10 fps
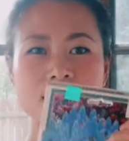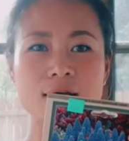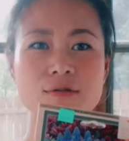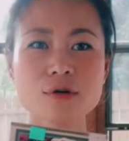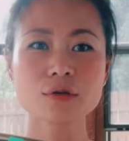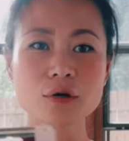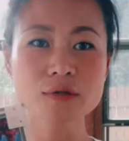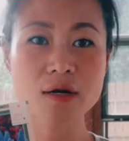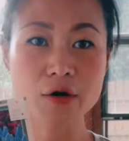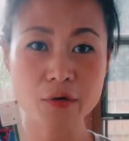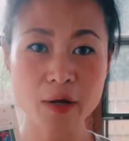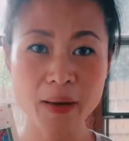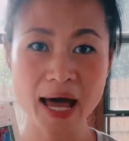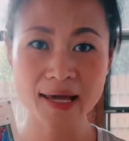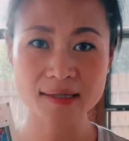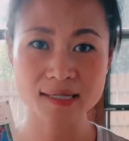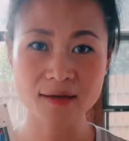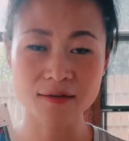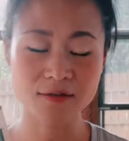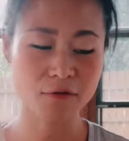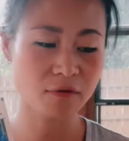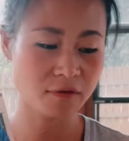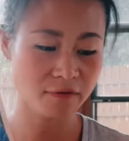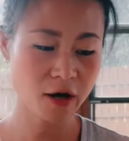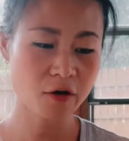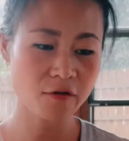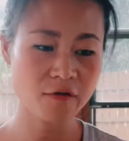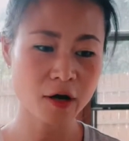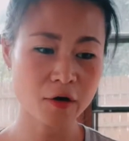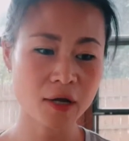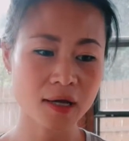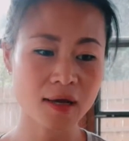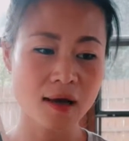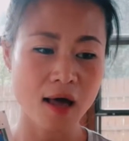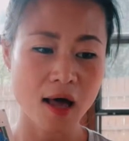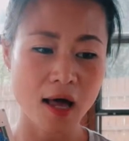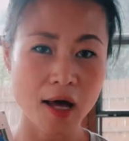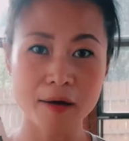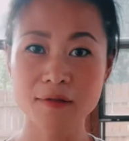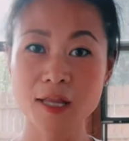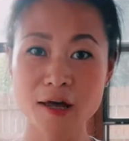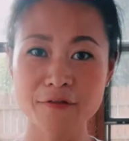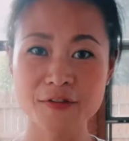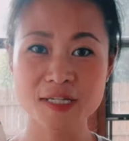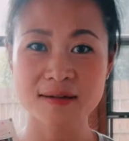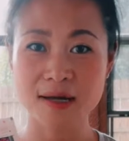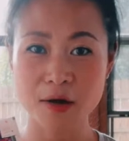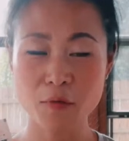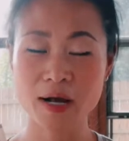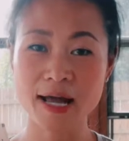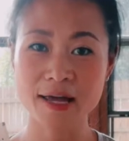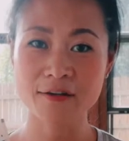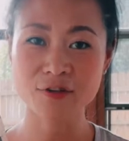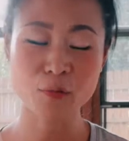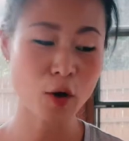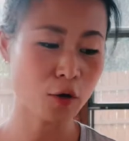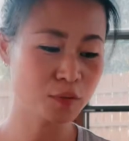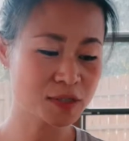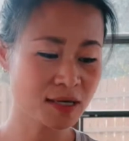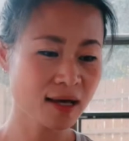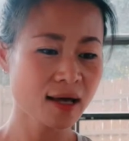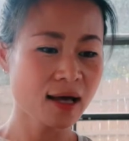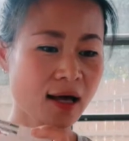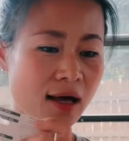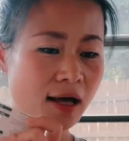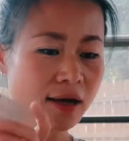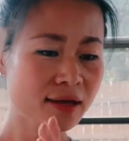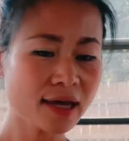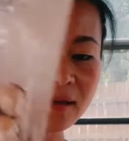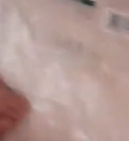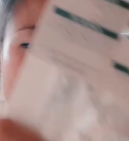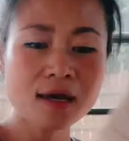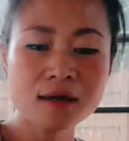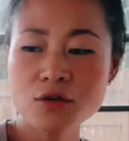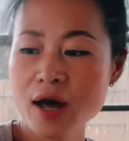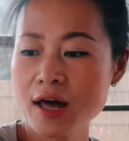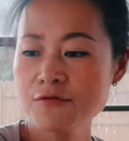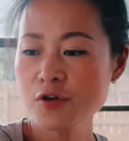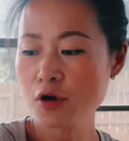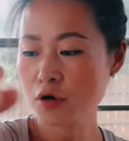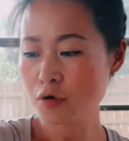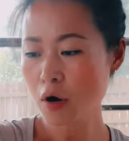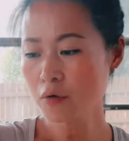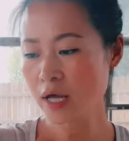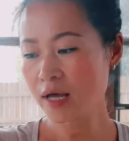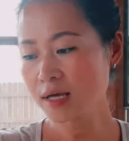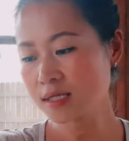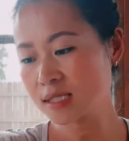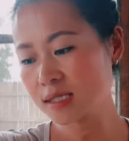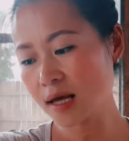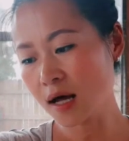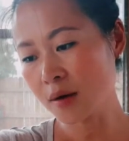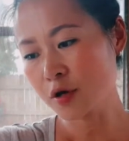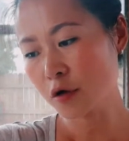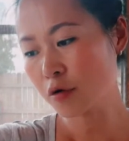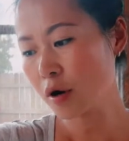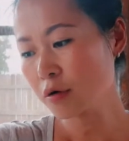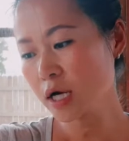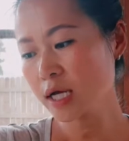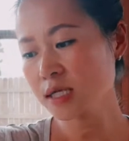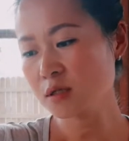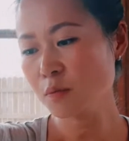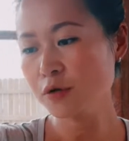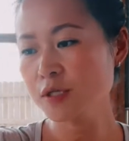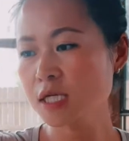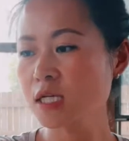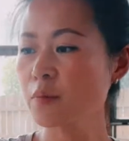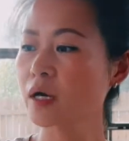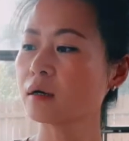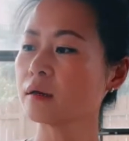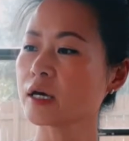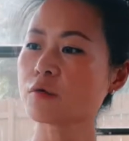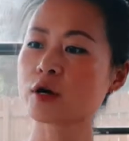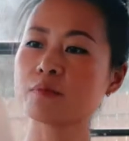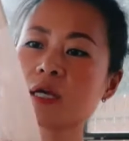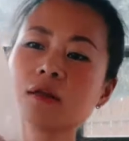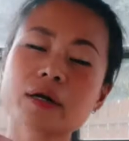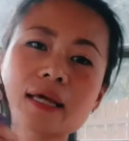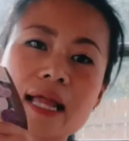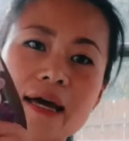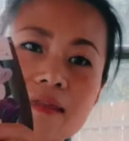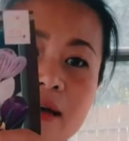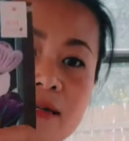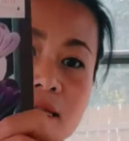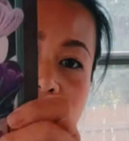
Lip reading: So those are grape hyacinths, very, very loved one kind of the bulbs. And then you have your crocus. Your crocus most typically will be looking like this.